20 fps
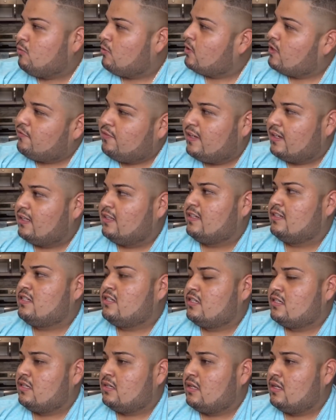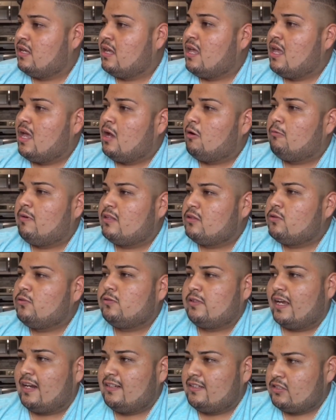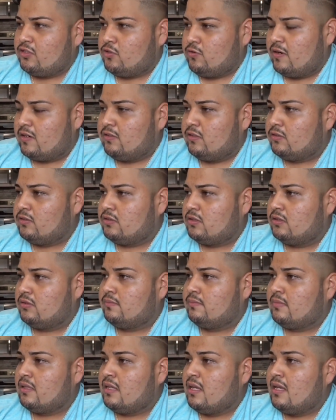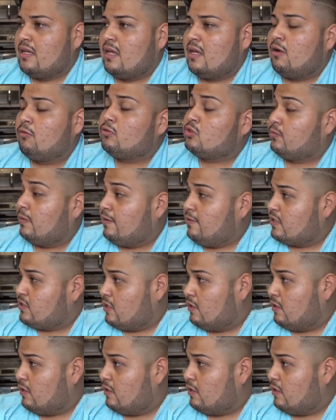a word of English. I went through daily struggles. It was very